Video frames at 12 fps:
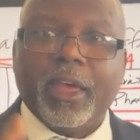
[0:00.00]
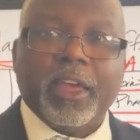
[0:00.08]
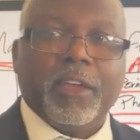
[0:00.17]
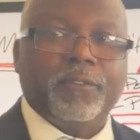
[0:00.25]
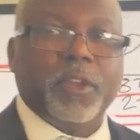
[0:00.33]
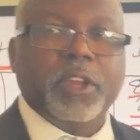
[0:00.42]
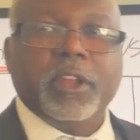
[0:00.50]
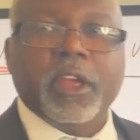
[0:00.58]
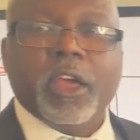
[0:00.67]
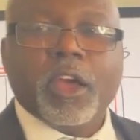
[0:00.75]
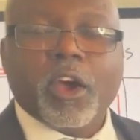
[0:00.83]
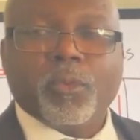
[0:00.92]
If the
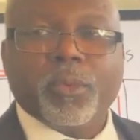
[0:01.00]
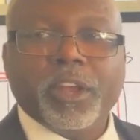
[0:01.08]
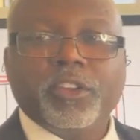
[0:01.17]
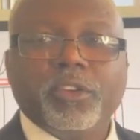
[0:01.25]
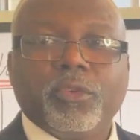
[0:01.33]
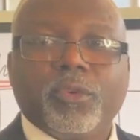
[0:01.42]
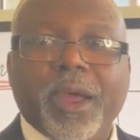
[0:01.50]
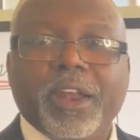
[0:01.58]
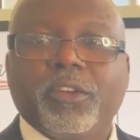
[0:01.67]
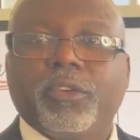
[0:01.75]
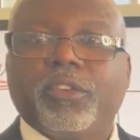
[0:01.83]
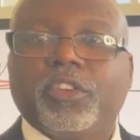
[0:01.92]
original
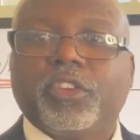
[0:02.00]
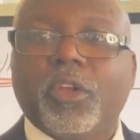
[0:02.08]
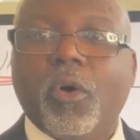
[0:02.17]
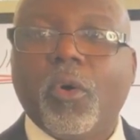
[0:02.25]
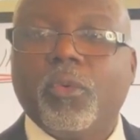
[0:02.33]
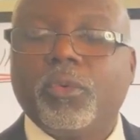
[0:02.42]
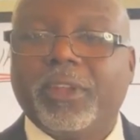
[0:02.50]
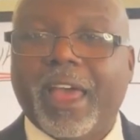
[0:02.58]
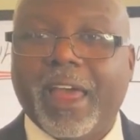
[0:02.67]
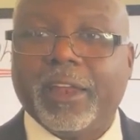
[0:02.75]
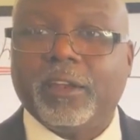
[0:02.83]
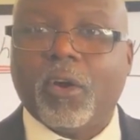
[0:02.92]
creditor sold
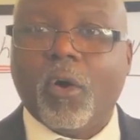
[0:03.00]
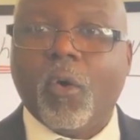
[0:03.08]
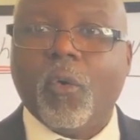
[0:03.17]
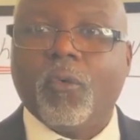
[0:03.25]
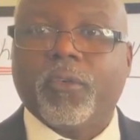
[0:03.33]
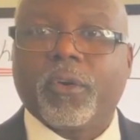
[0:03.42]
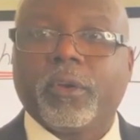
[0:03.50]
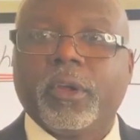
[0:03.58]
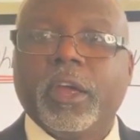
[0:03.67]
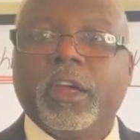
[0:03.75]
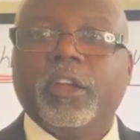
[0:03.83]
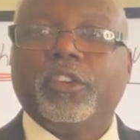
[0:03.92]
that over
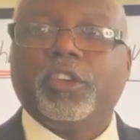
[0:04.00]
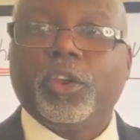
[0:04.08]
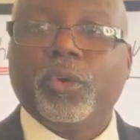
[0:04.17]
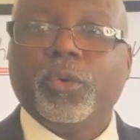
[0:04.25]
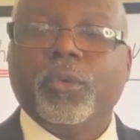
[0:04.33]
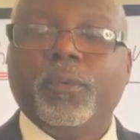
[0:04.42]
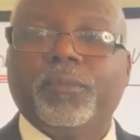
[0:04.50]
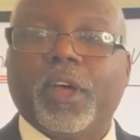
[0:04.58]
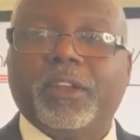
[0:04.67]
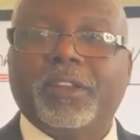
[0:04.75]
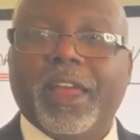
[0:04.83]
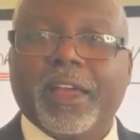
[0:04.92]
to
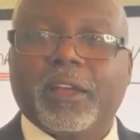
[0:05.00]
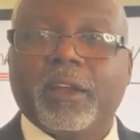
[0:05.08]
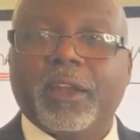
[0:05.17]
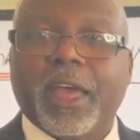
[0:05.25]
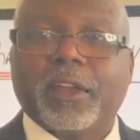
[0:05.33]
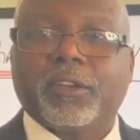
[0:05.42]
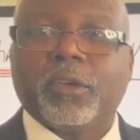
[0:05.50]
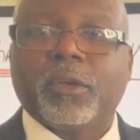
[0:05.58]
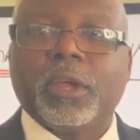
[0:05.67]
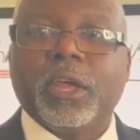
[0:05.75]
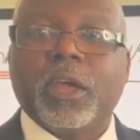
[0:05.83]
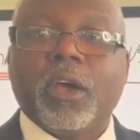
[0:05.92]
a debt collector,